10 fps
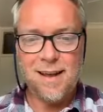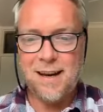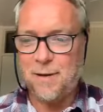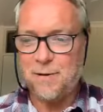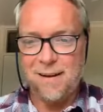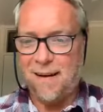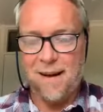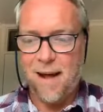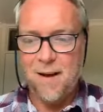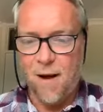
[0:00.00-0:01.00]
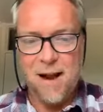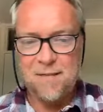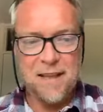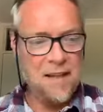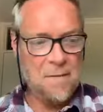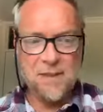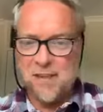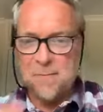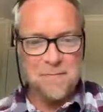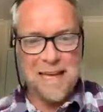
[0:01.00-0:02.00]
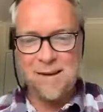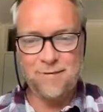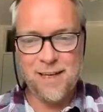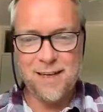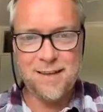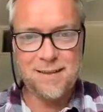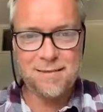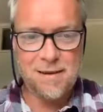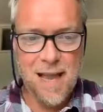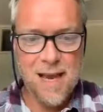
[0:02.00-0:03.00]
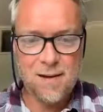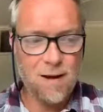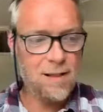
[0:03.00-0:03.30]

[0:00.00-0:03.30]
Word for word: you know, I don't, I don't think I'm some gifted healer.